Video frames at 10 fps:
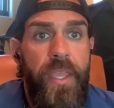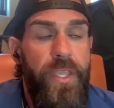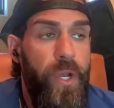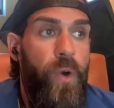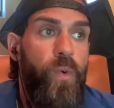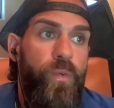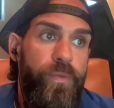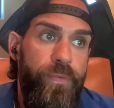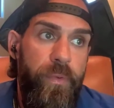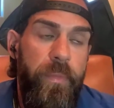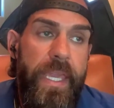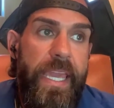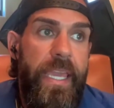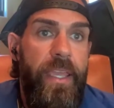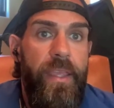For
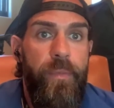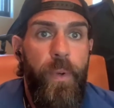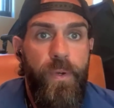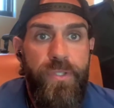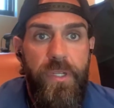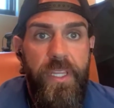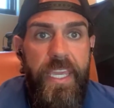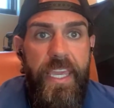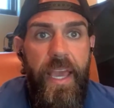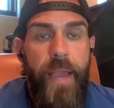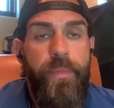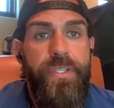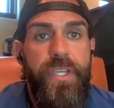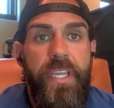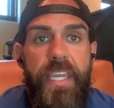me, personally, I'm
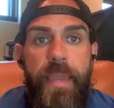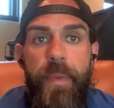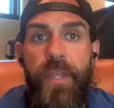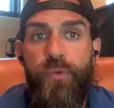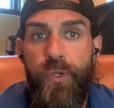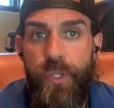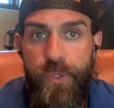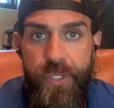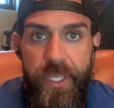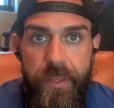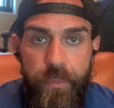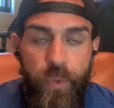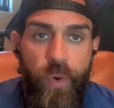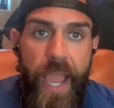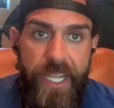just going to keep introducing them
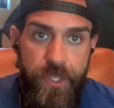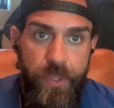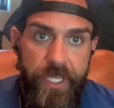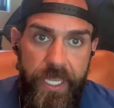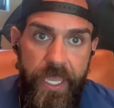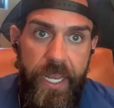gradually.